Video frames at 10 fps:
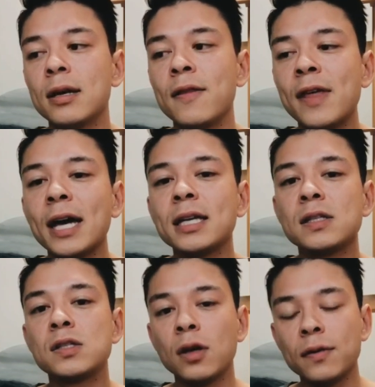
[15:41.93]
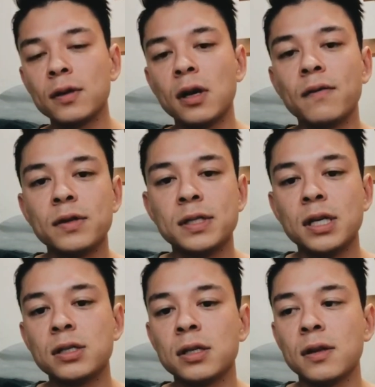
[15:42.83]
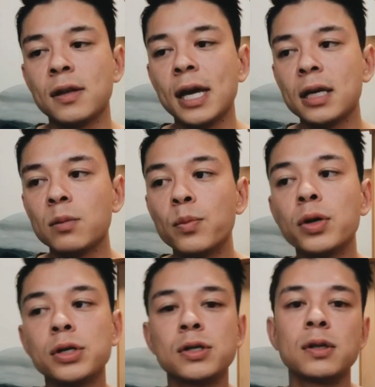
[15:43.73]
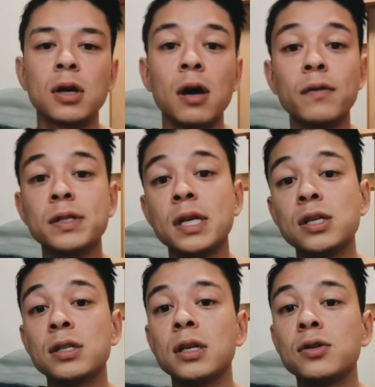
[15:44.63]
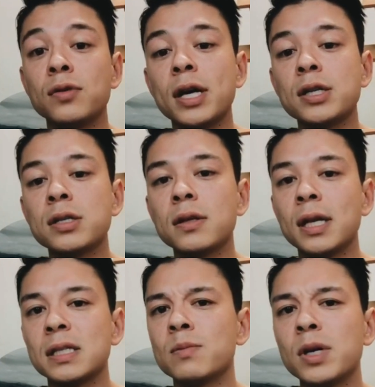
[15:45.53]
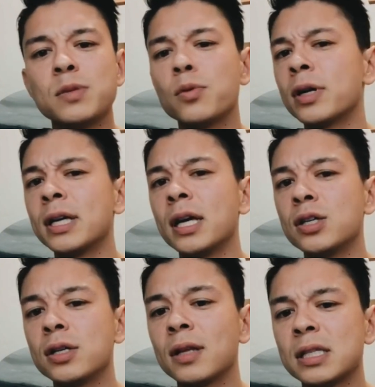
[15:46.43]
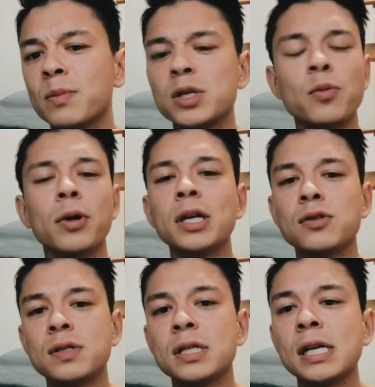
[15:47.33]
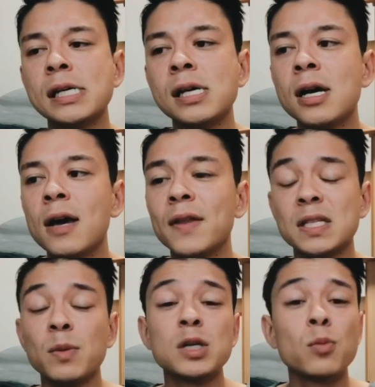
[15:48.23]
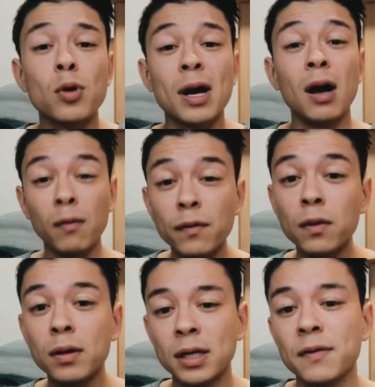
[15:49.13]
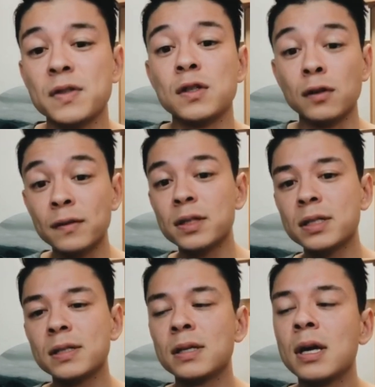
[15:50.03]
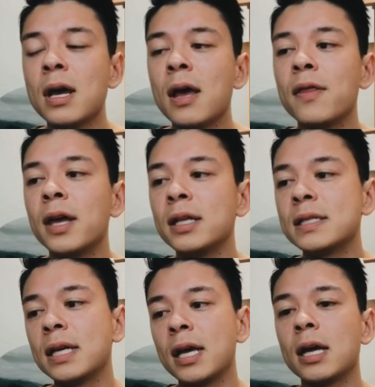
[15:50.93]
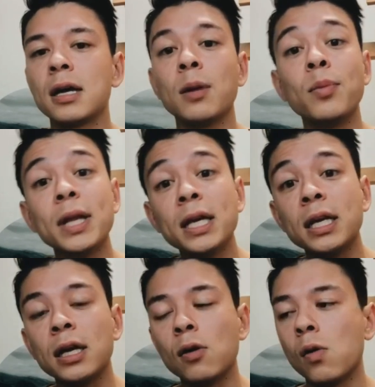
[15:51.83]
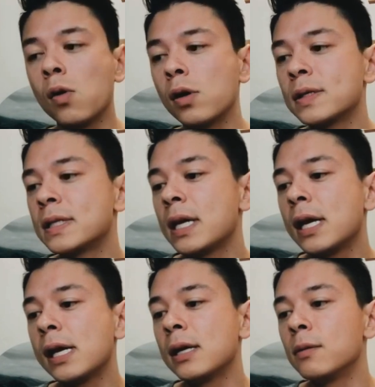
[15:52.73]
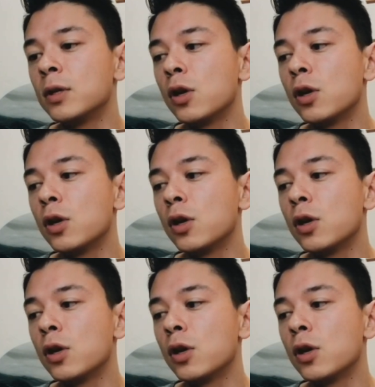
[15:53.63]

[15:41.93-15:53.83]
that can start the conversation, that can push the conversation in a direction that's much more engaging, that's much more interesting, that's much more helpful and of service than, say, complaining, or say,